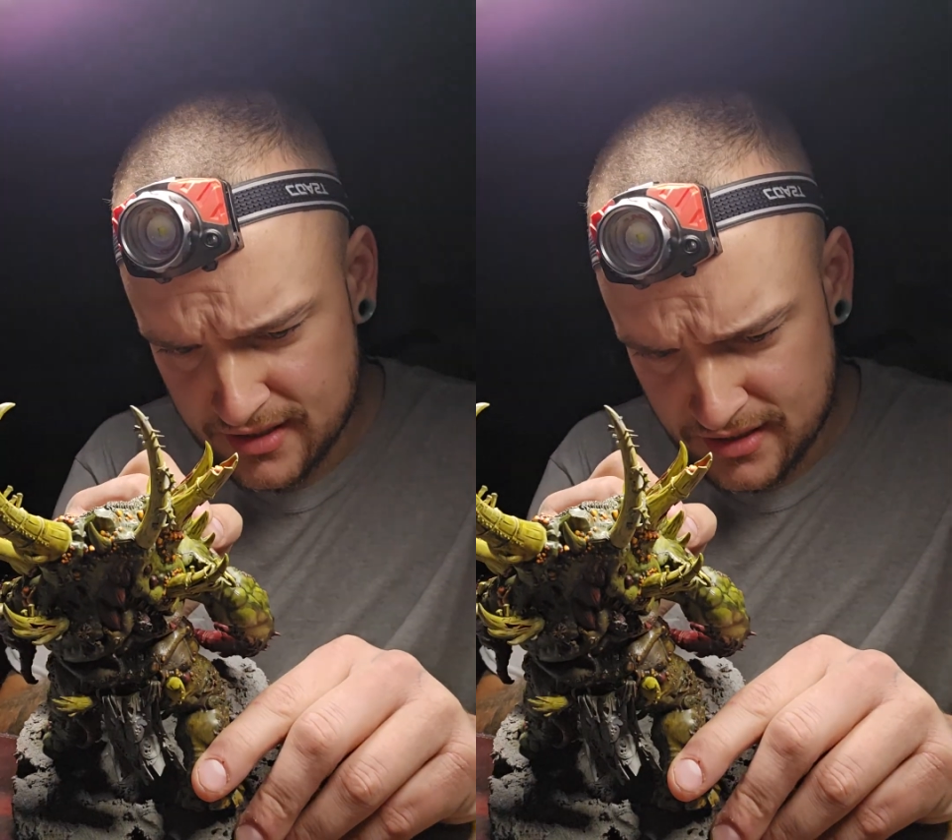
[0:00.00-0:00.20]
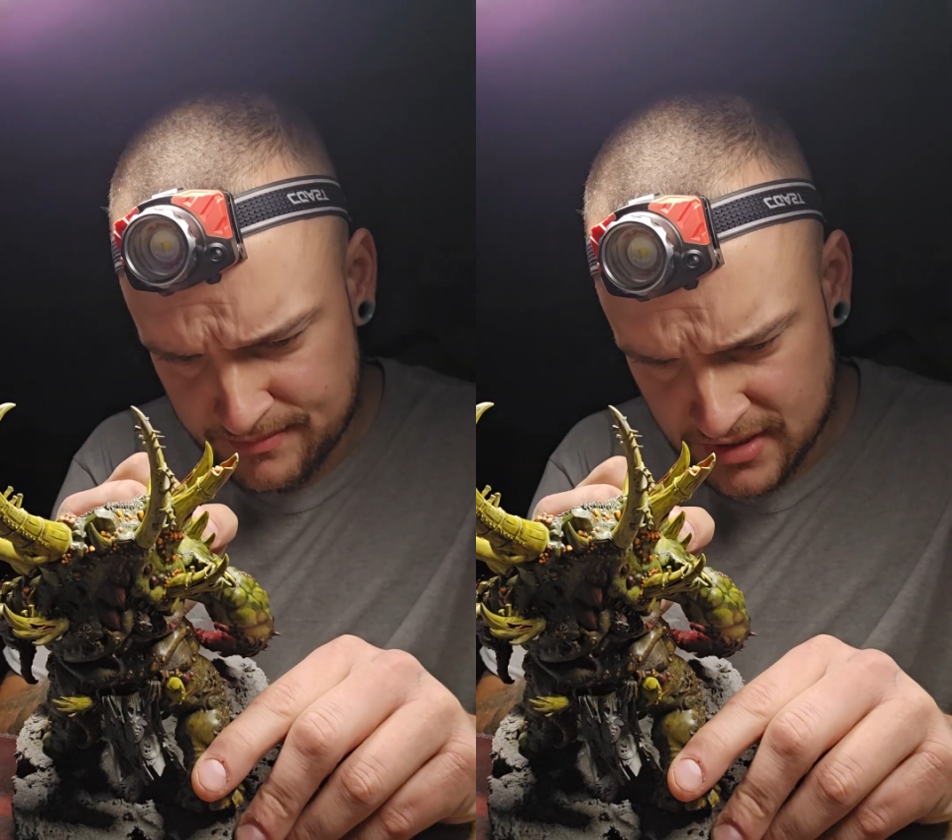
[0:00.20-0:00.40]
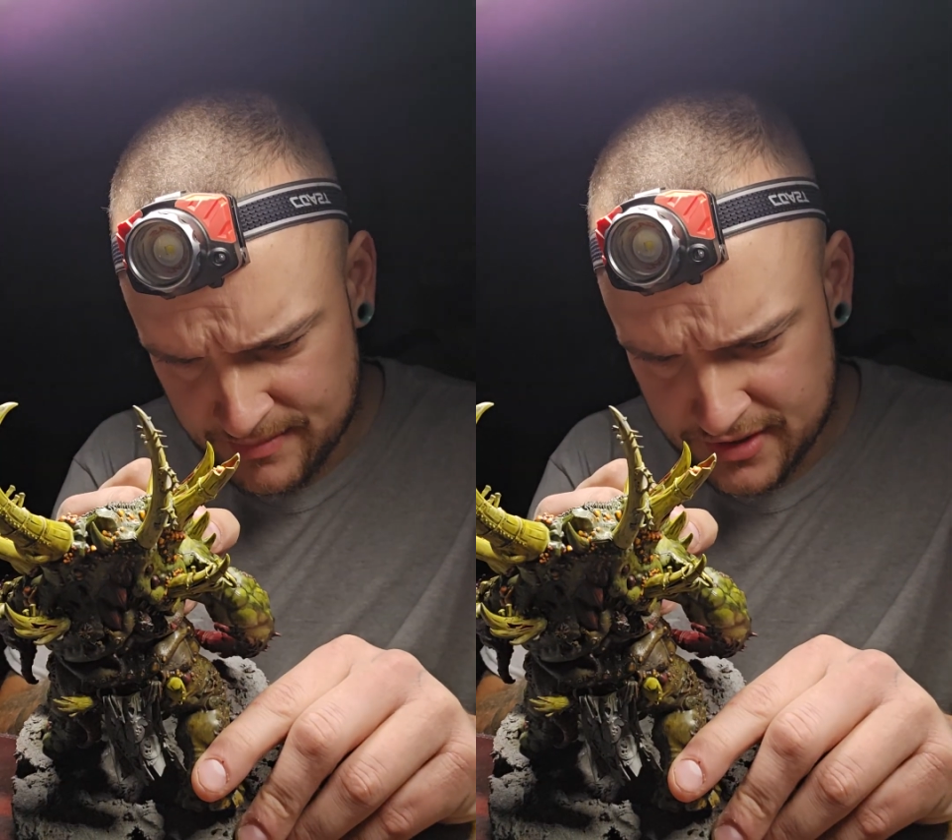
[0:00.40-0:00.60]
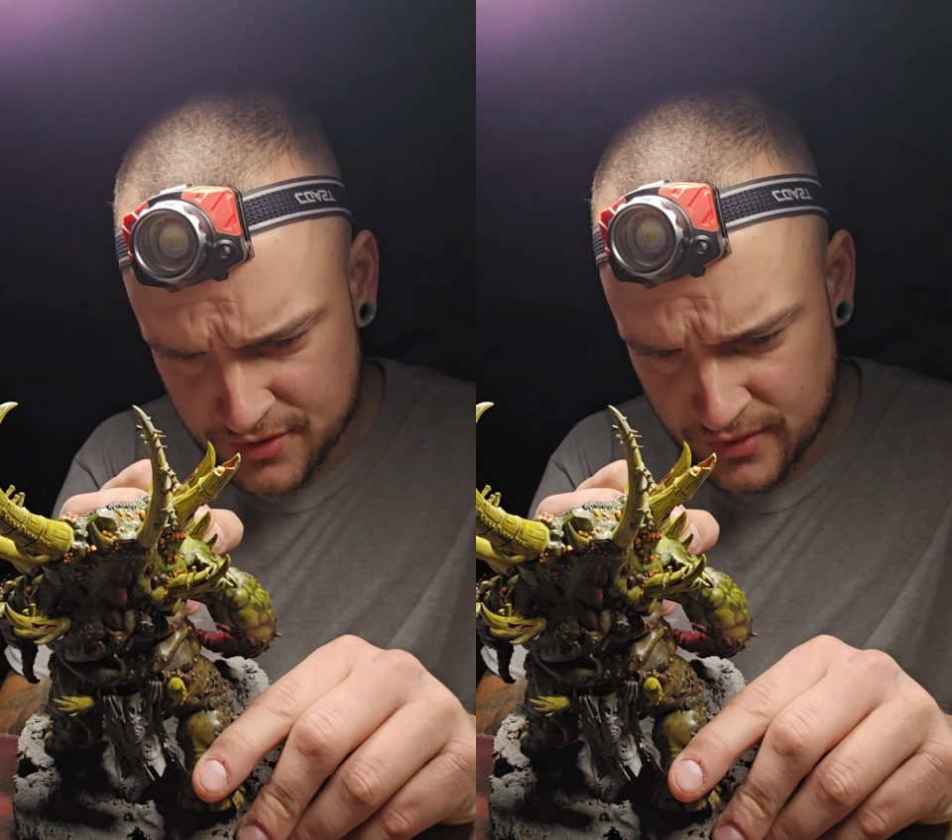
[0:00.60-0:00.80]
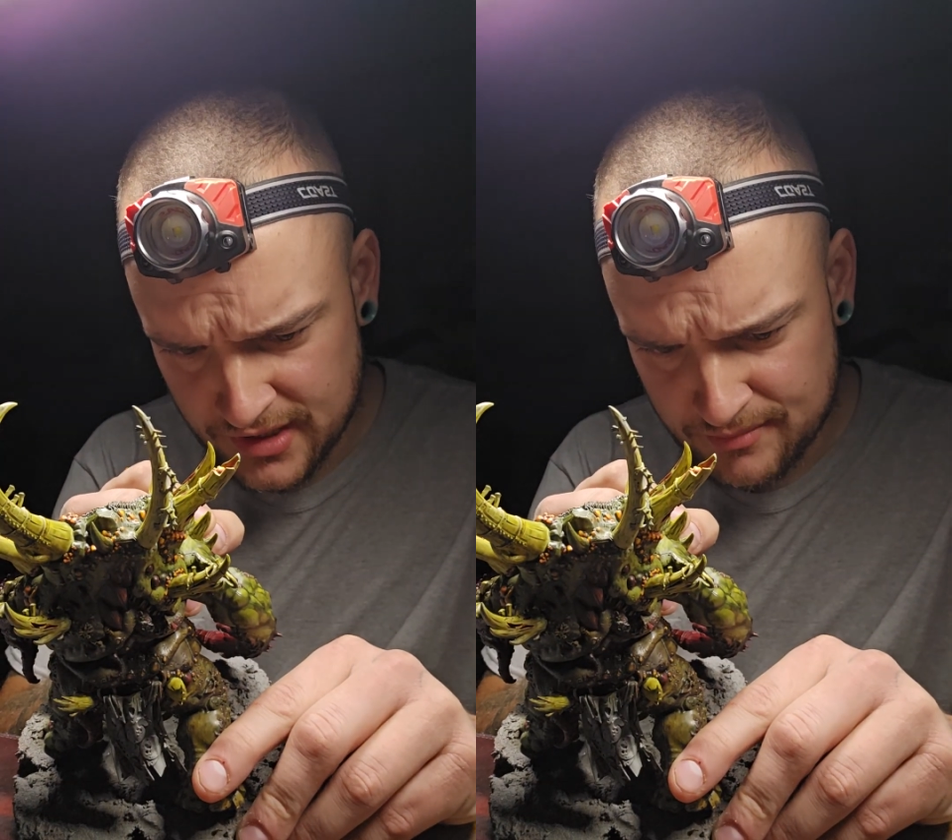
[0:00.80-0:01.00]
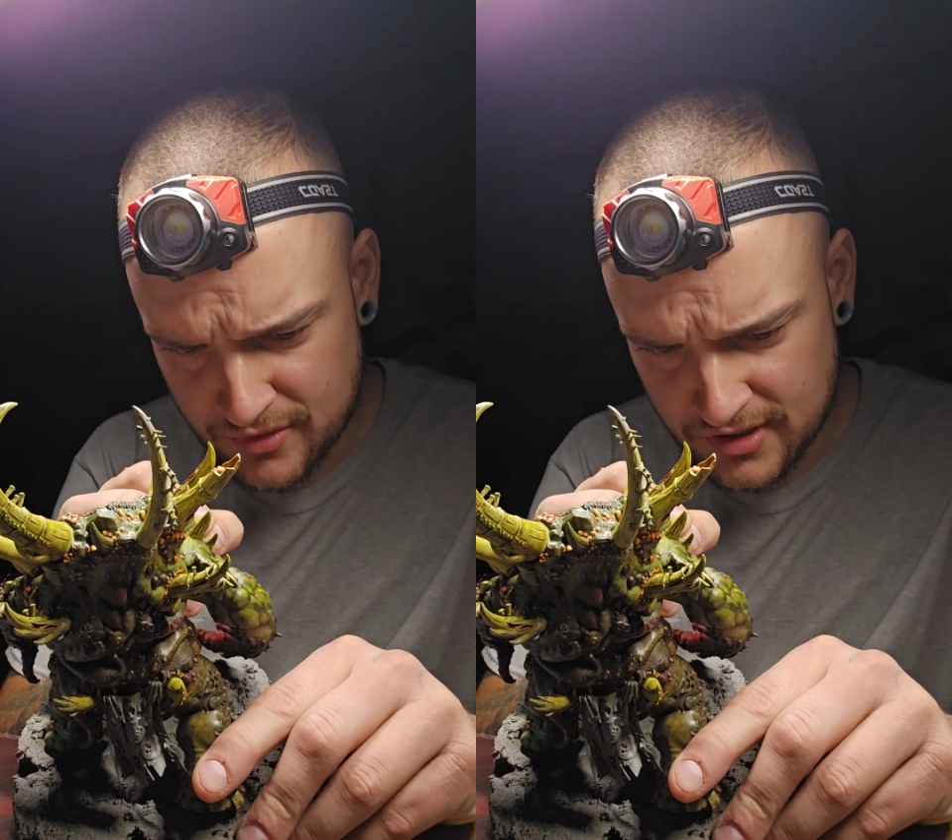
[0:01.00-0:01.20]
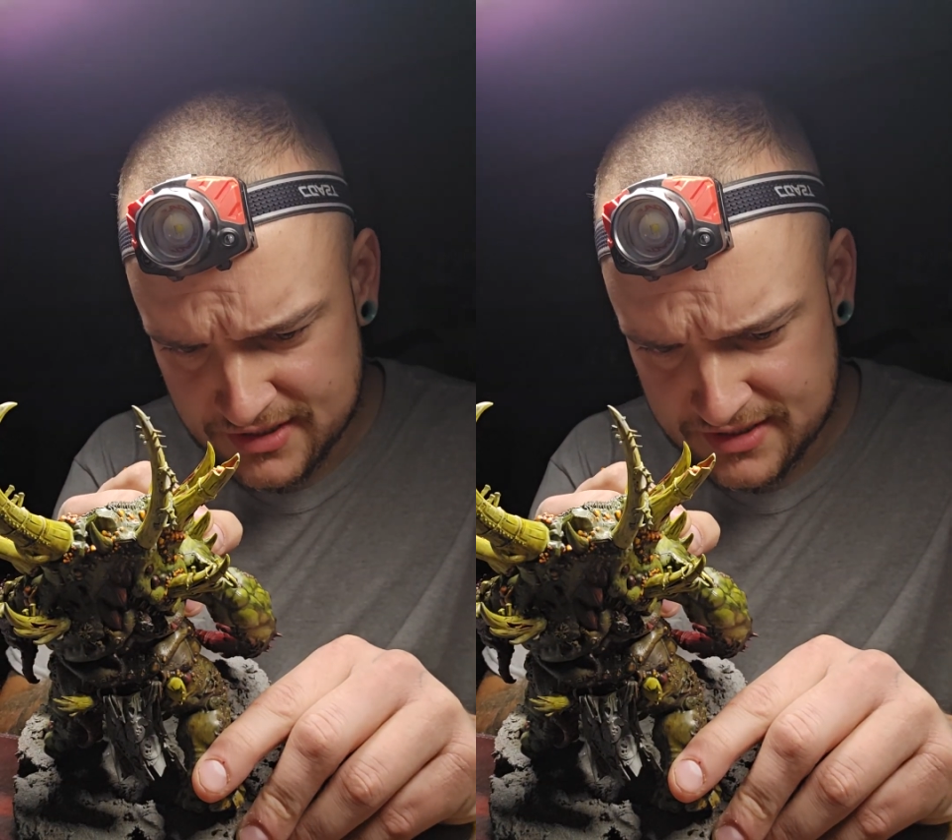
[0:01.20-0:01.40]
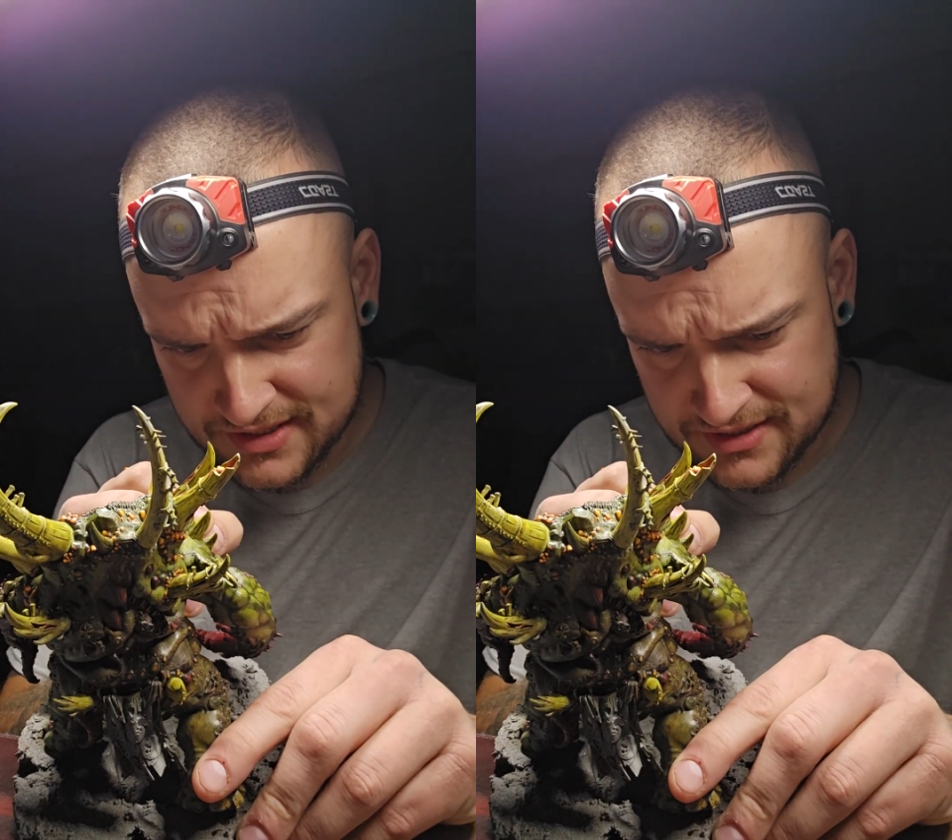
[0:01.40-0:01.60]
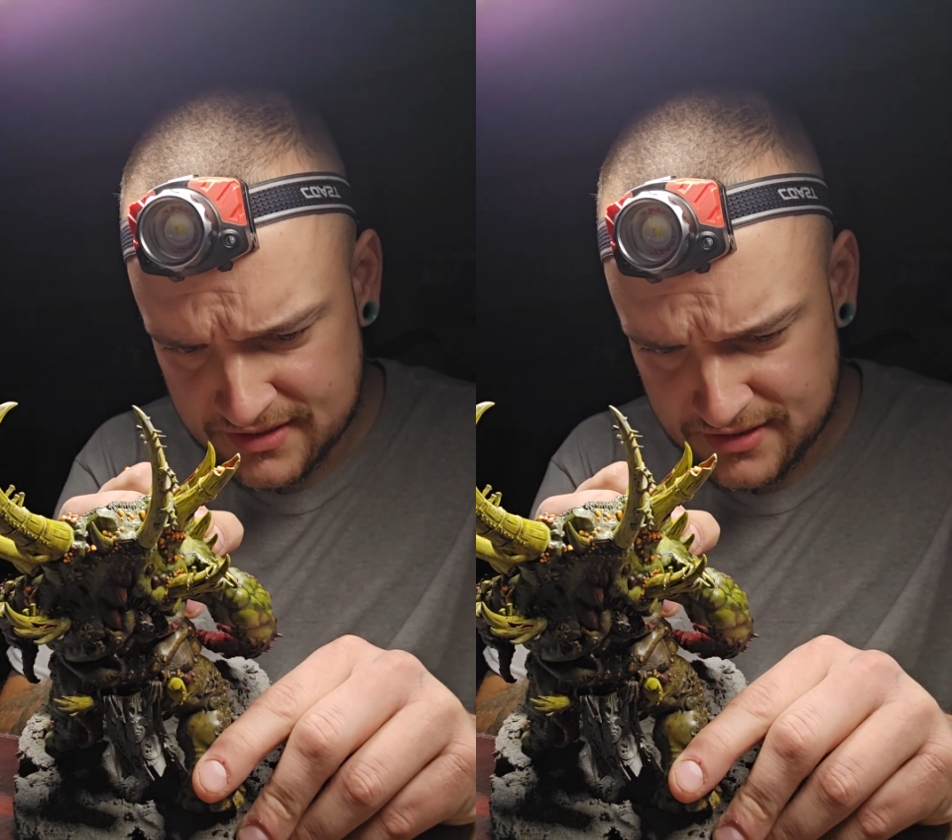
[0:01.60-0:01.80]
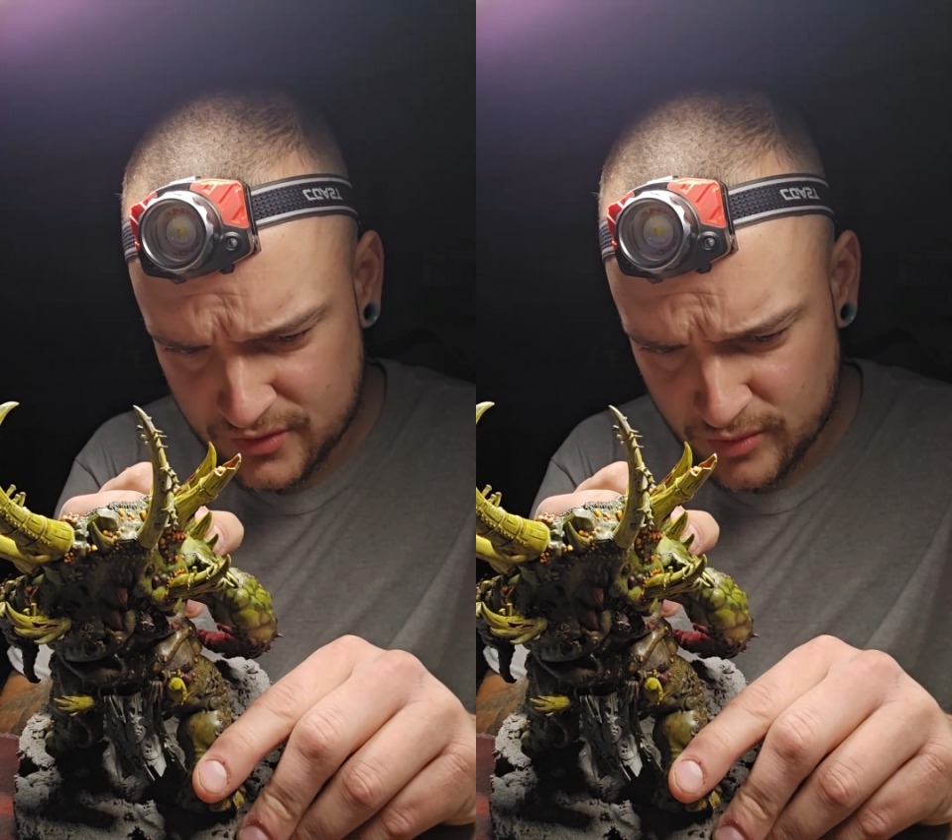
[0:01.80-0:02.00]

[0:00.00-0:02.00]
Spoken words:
I'm enjoying the process